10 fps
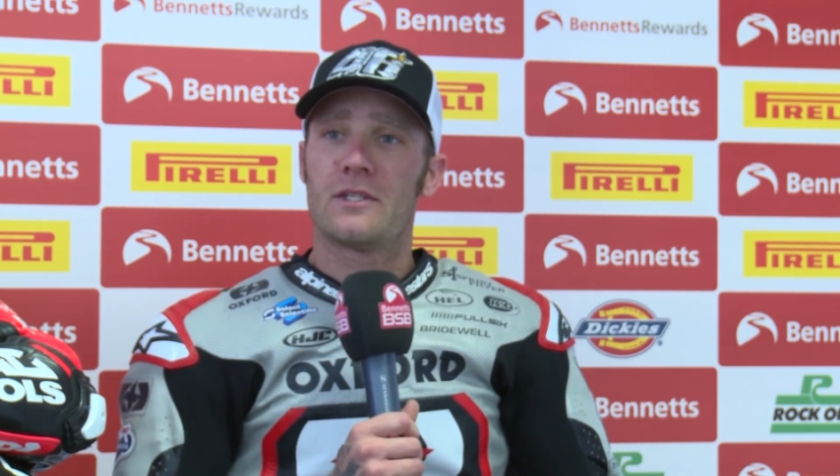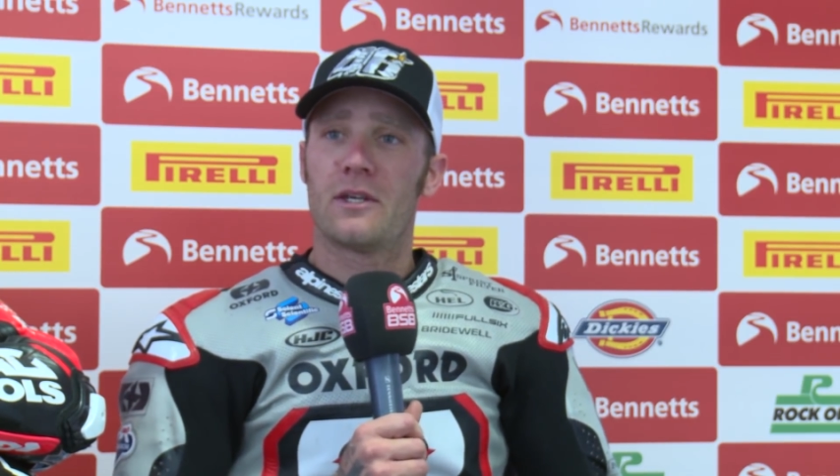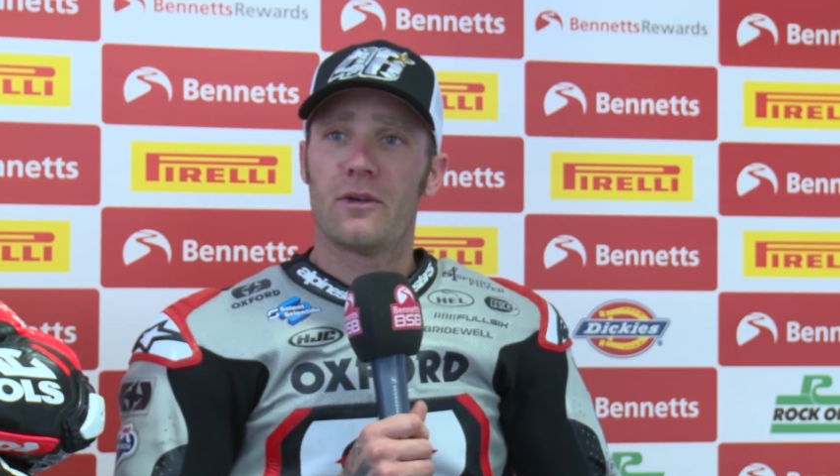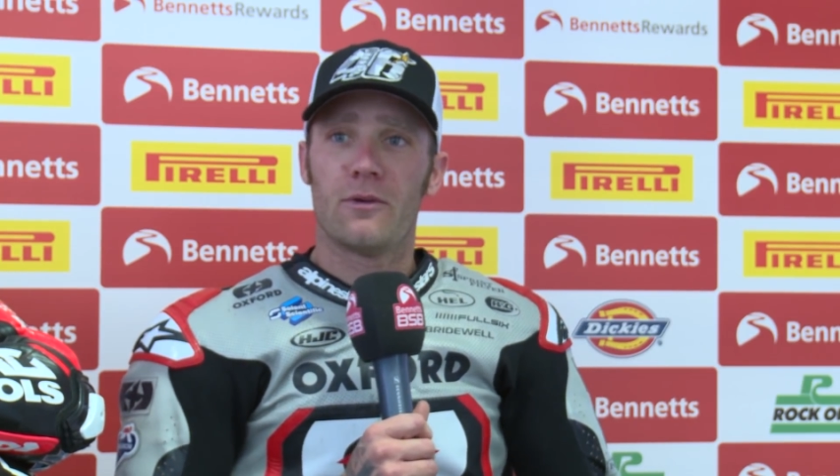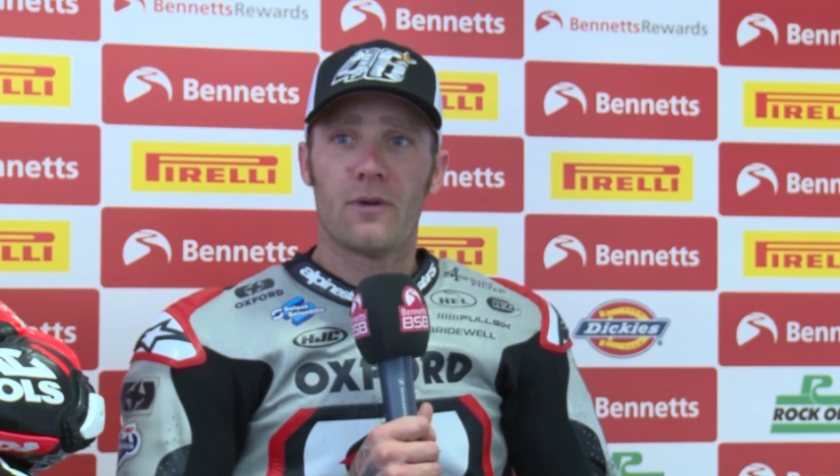
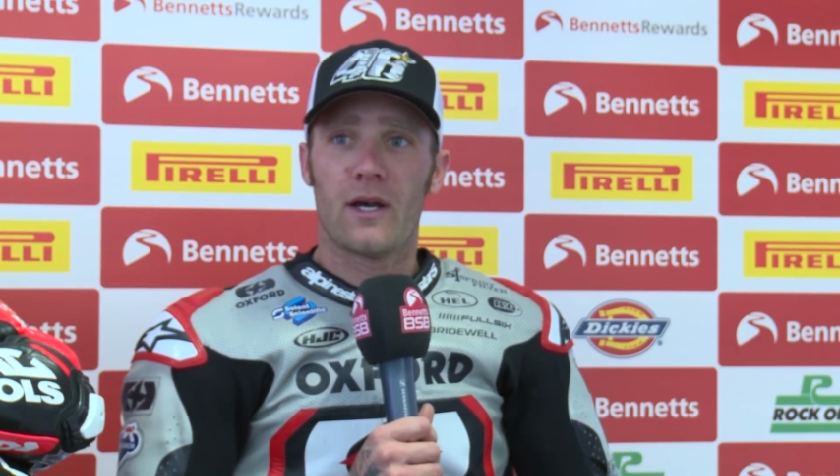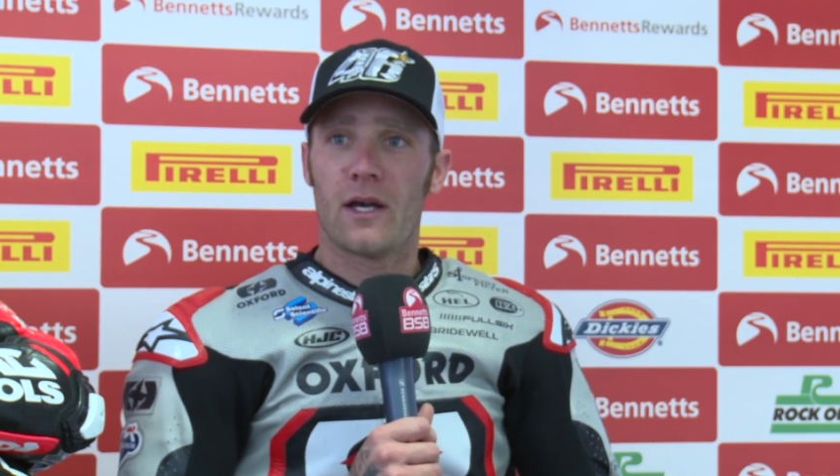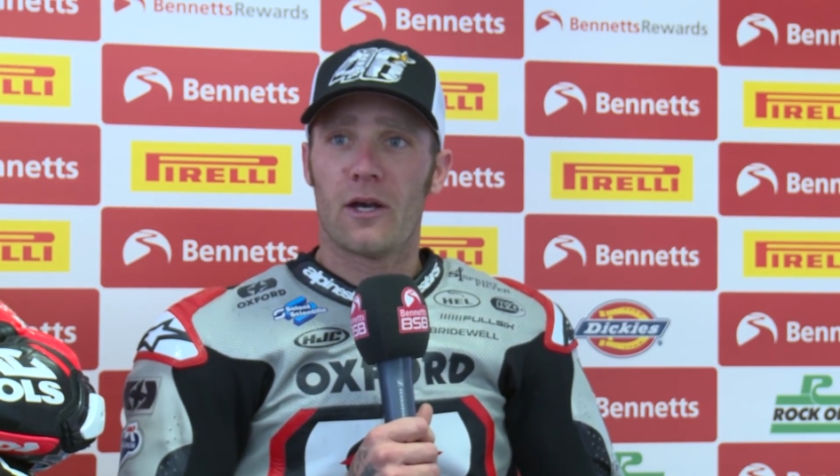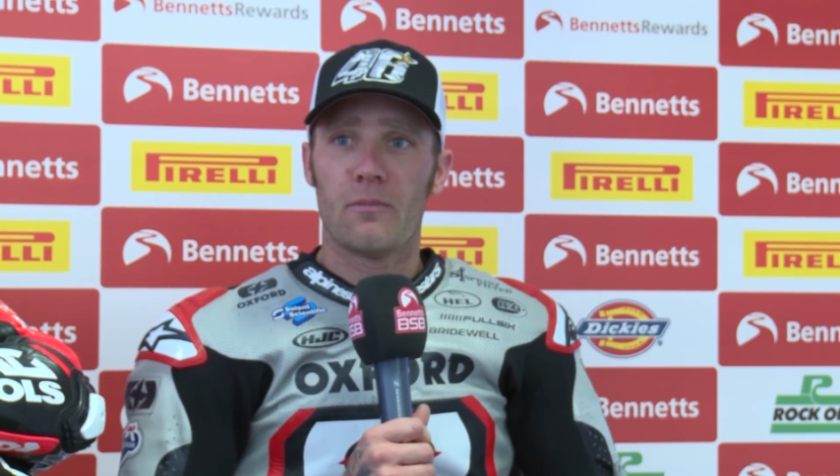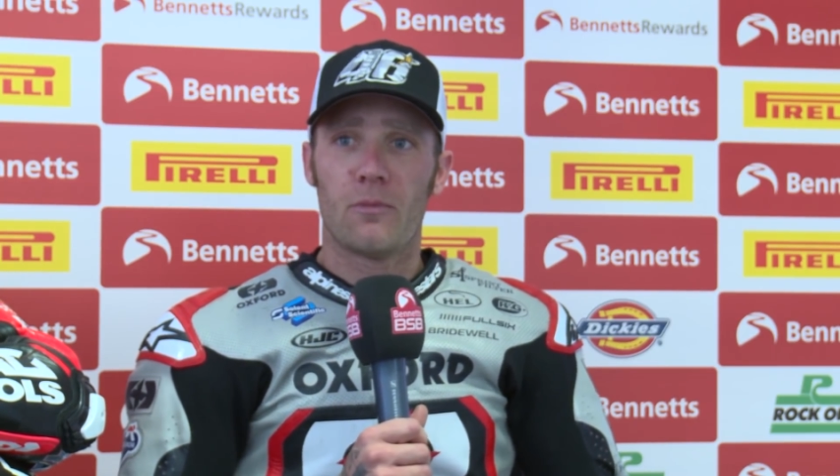So
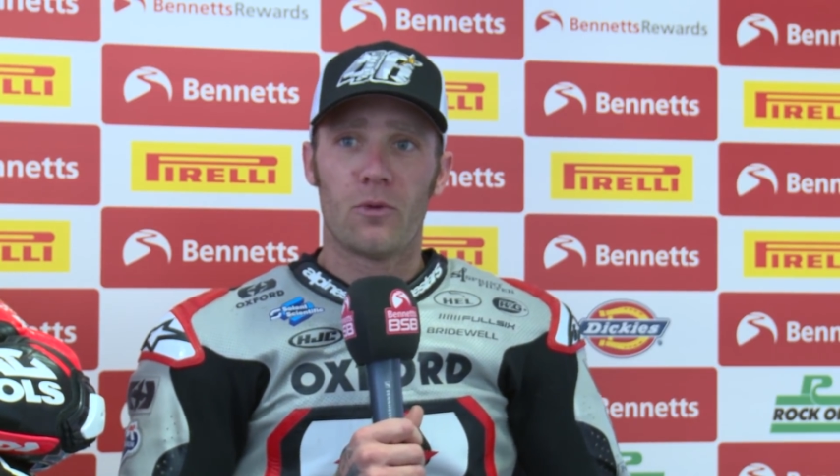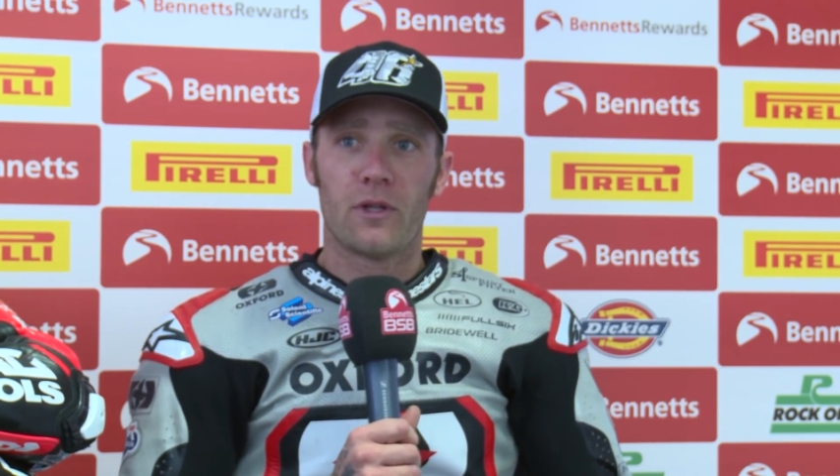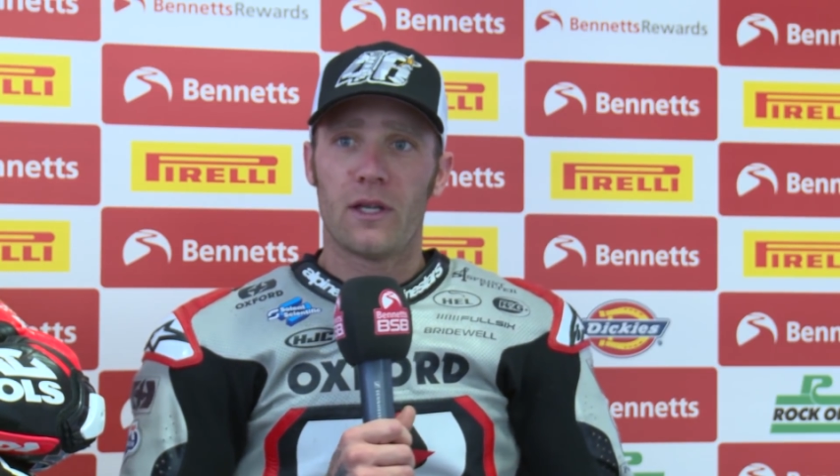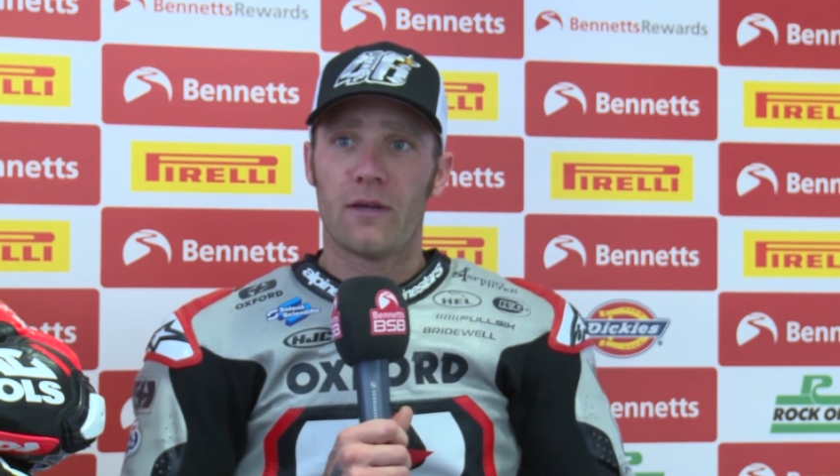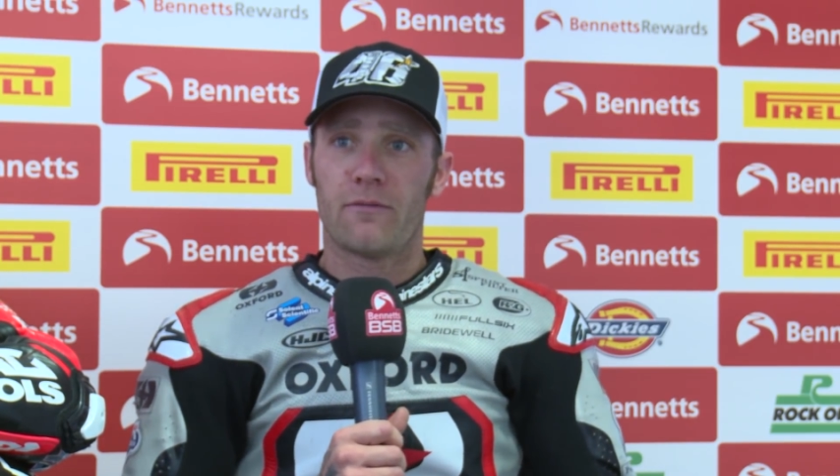I'm more
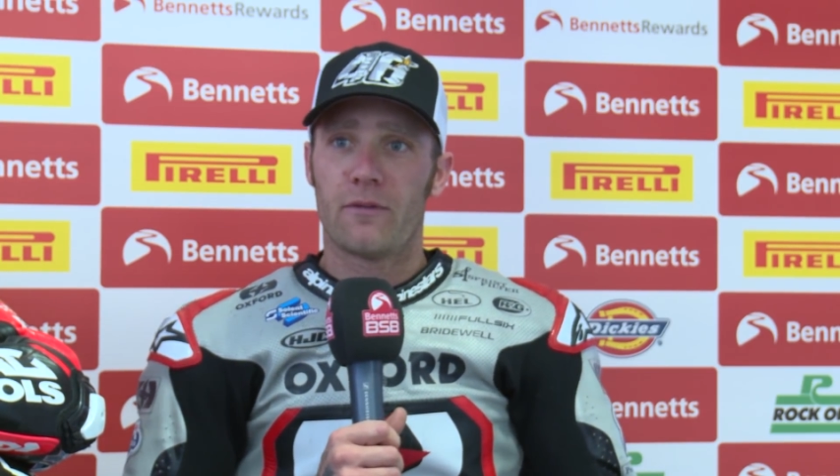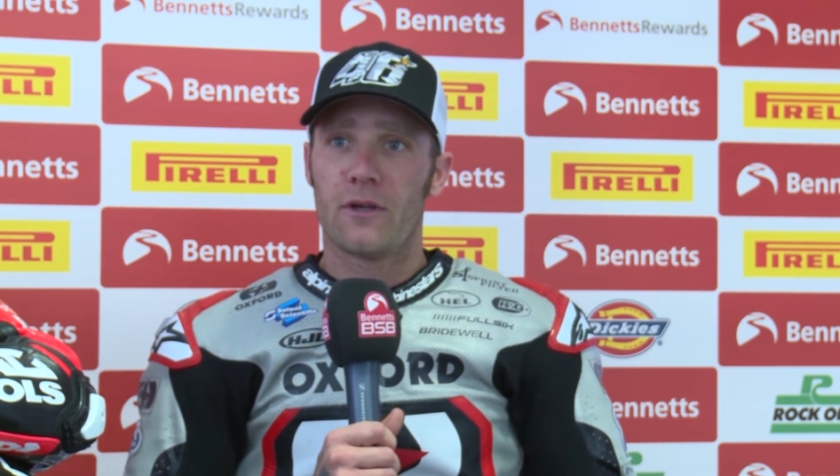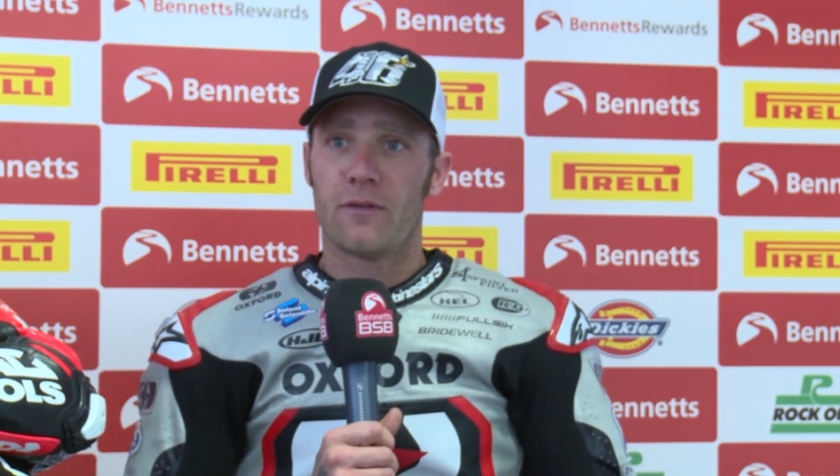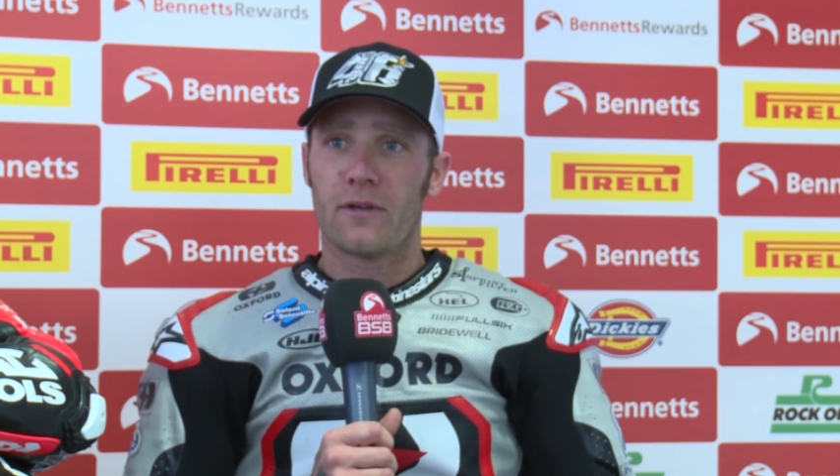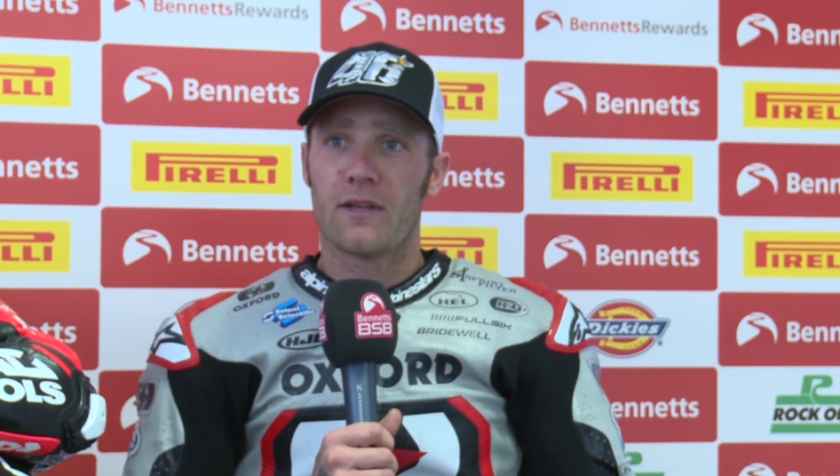than up
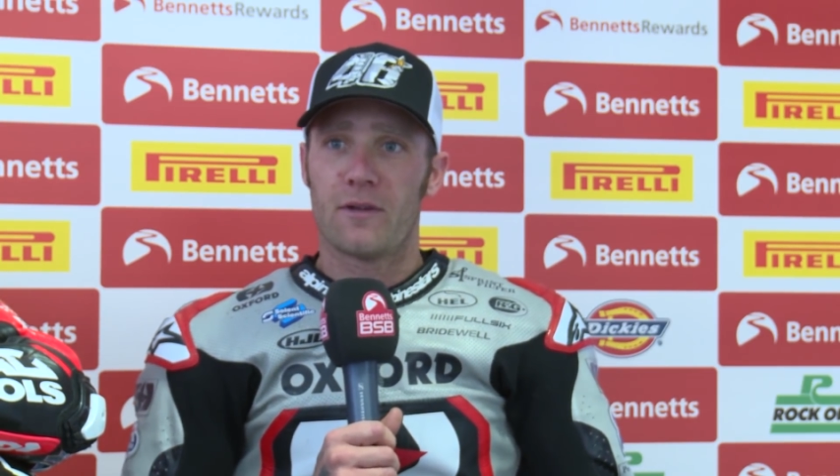for giving